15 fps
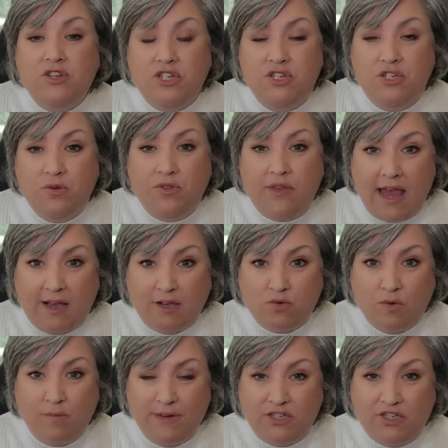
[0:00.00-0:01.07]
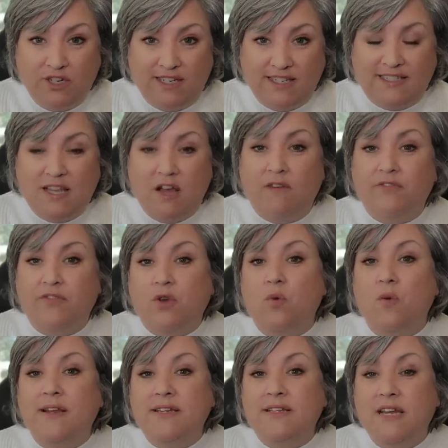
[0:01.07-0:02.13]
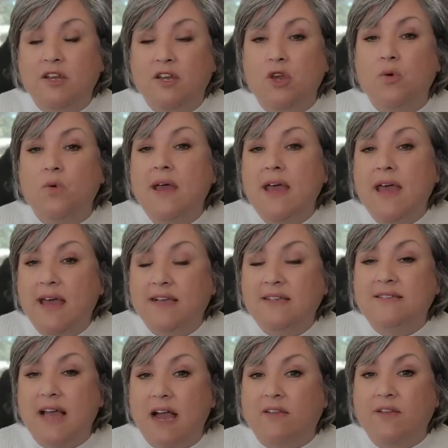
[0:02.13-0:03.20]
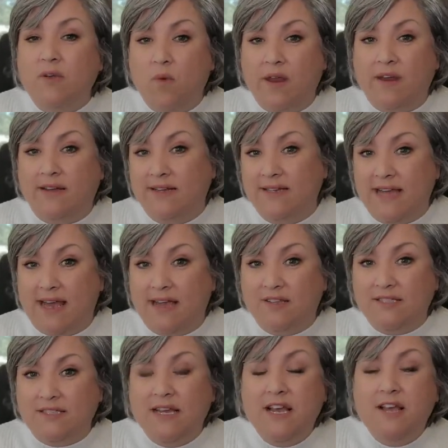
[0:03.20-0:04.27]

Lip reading: to do the actual mission itself, they're going to tell you exactly what it entails.